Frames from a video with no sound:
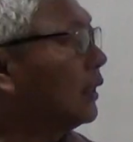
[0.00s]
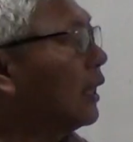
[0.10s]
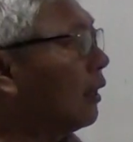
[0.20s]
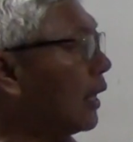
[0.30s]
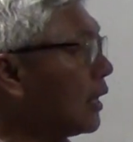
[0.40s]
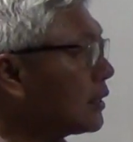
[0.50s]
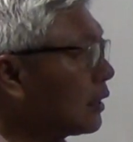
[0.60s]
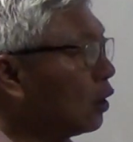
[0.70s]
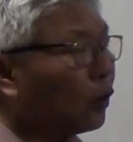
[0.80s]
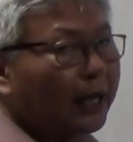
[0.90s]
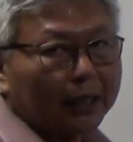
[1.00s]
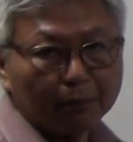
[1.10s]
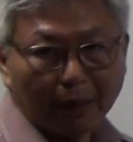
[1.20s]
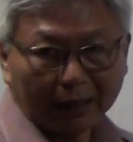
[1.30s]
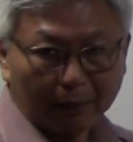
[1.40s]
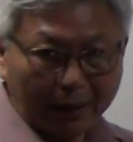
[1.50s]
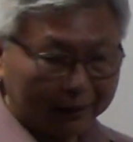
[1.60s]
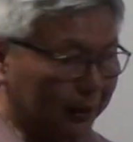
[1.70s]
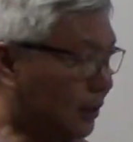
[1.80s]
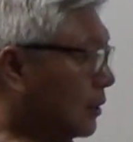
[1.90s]
Now let's look at the
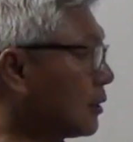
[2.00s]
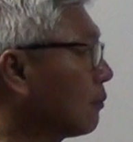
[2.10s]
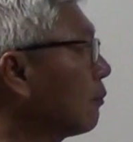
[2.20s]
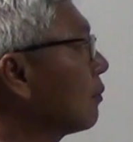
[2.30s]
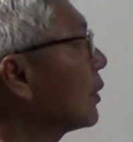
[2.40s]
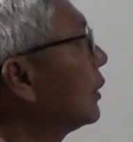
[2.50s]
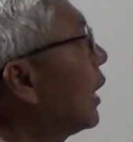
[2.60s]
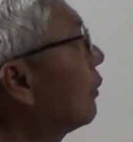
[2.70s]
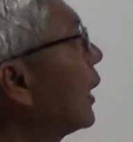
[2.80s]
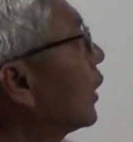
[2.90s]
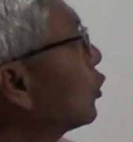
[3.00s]
mathematics. Now there are